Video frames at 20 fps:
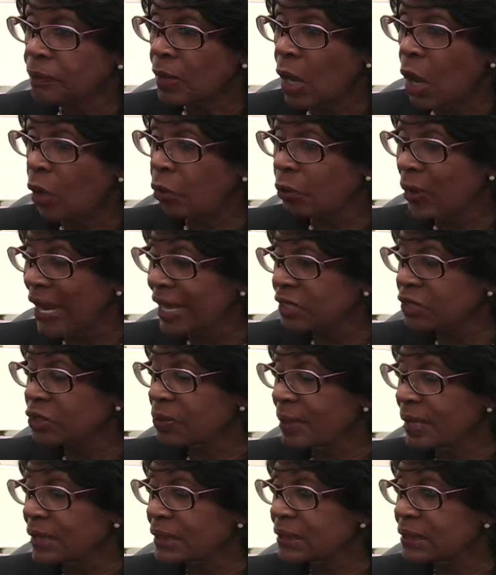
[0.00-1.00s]

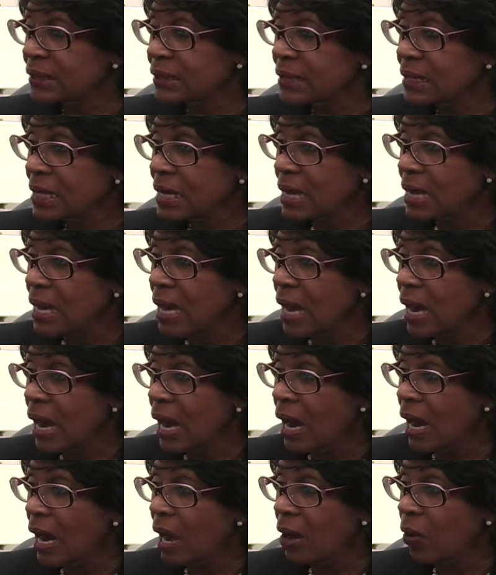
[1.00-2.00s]
arrangements
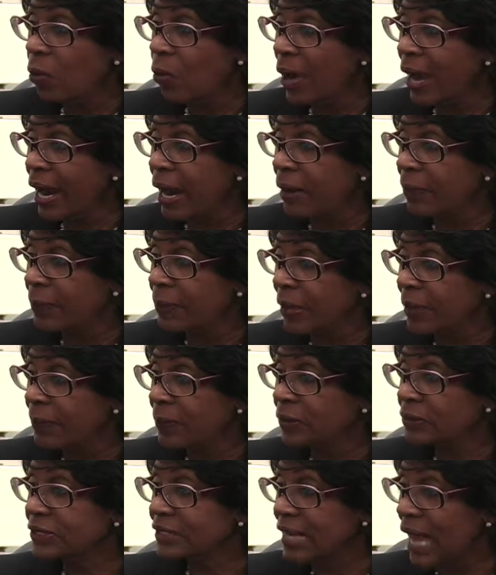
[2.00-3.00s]
where
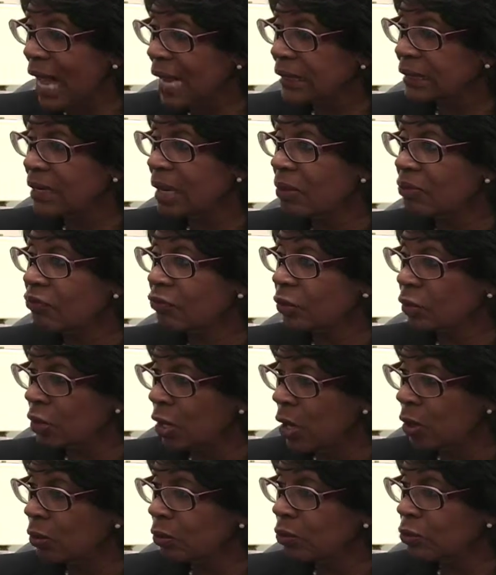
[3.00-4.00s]
people signed up for
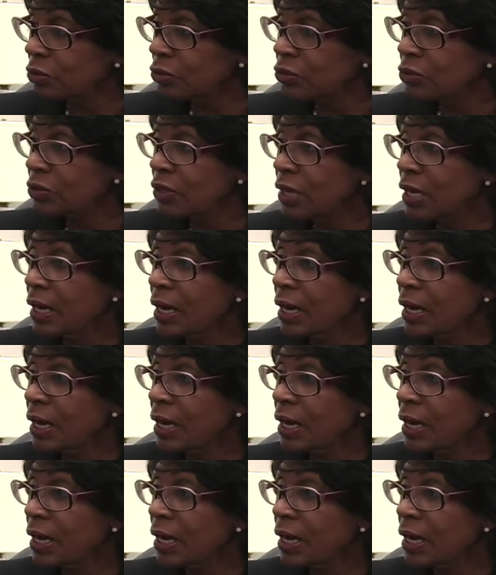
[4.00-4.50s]
loans,